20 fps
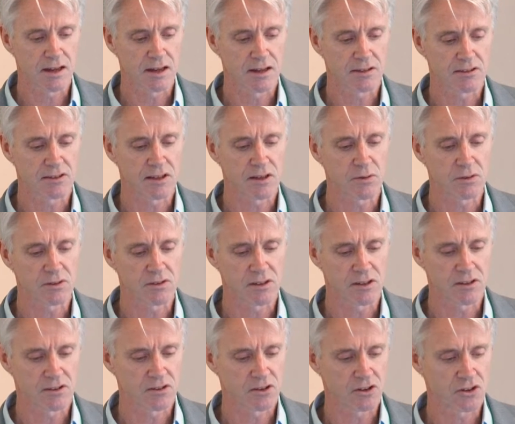
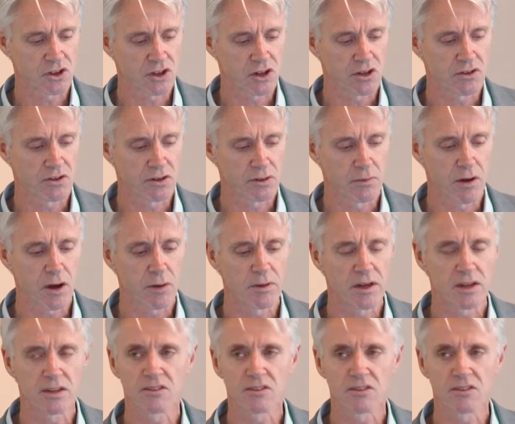sequencing, as I'll show you in a moment.